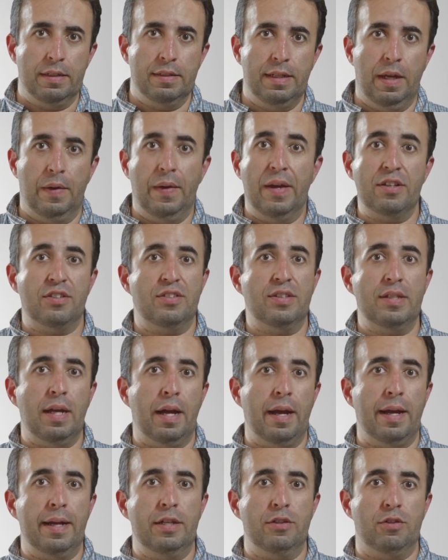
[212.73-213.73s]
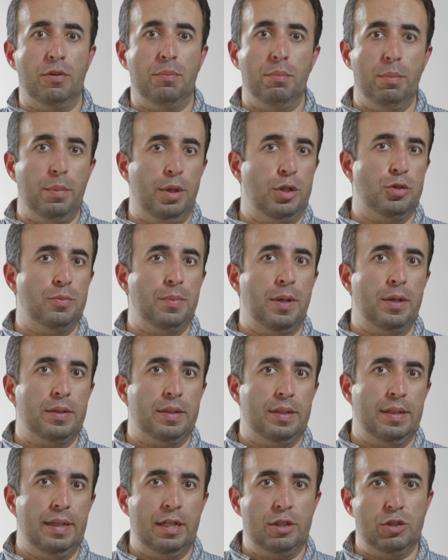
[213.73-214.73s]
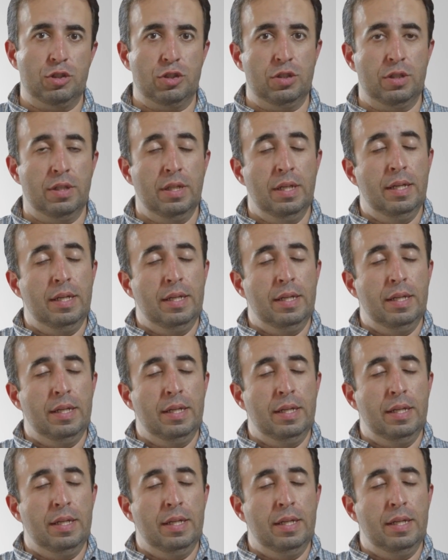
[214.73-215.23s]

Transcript: Now SDI is a much better connection